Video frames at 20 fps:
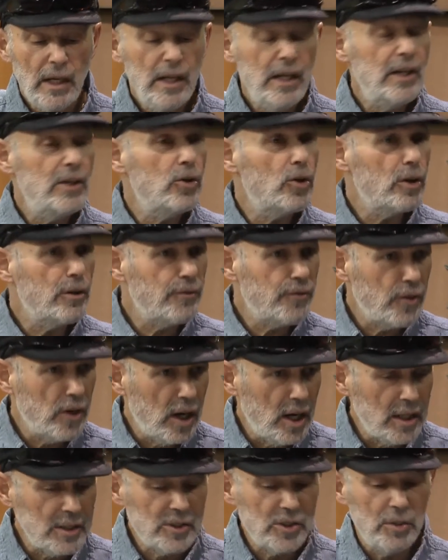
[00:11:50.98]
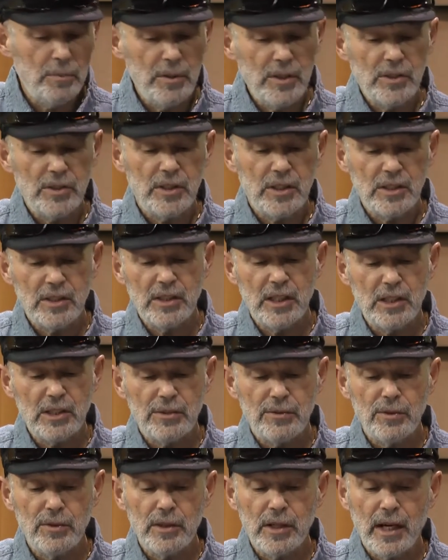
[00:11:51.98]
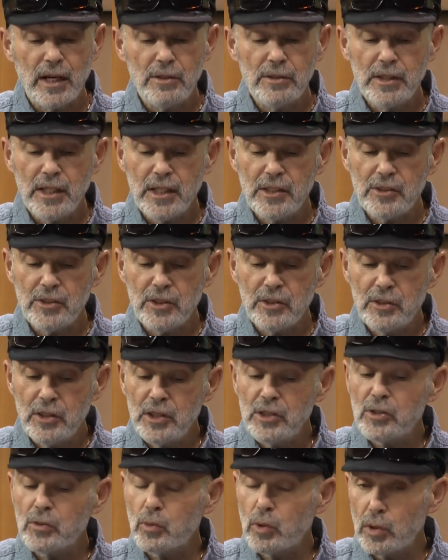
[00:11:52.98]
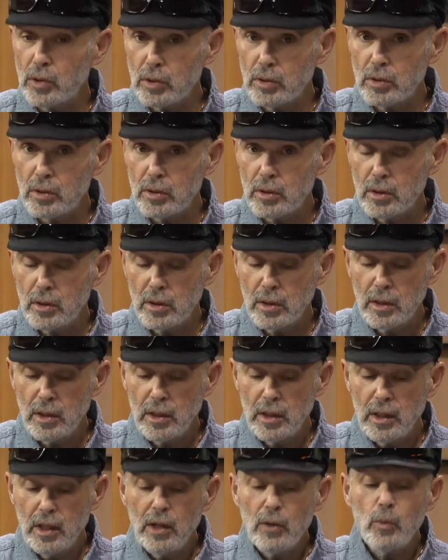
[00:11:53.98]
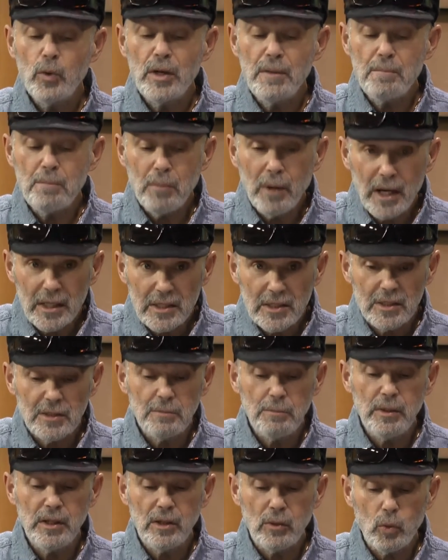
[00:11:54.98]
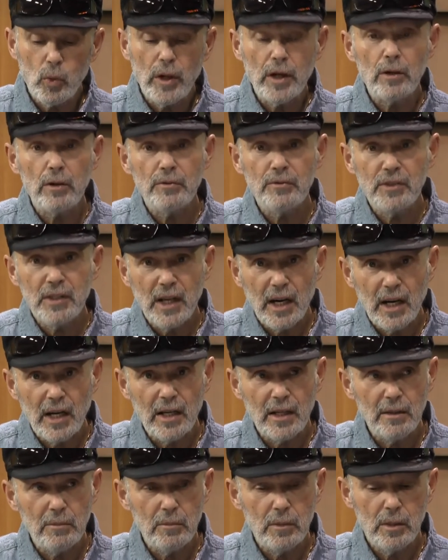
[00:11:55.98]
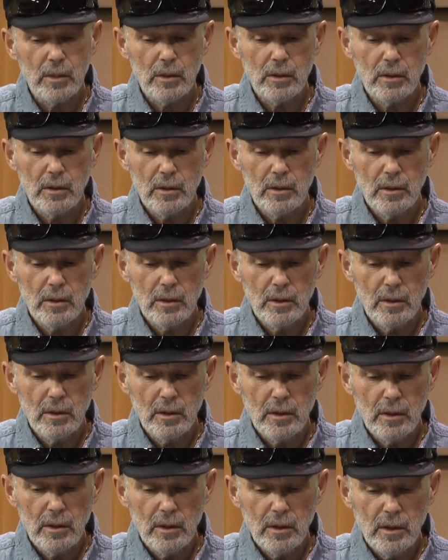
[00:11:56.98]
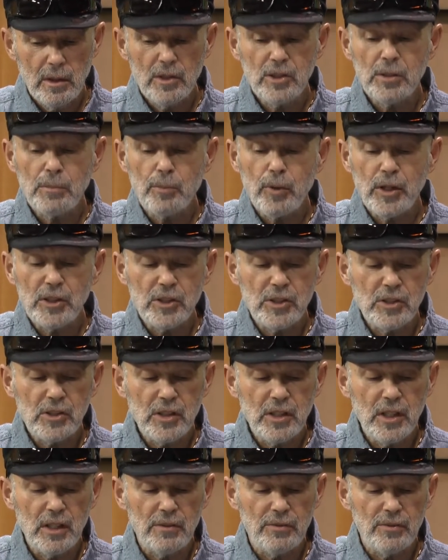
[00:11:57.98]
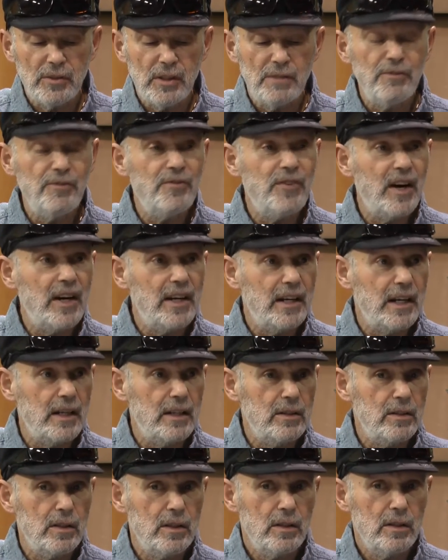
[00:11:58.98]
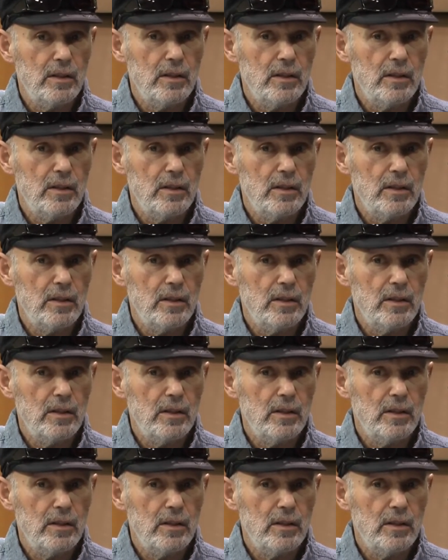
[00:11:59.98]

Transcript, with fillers: In order for us to be successful in our test in this world, we must be aware of time. It is a precious gift and finite.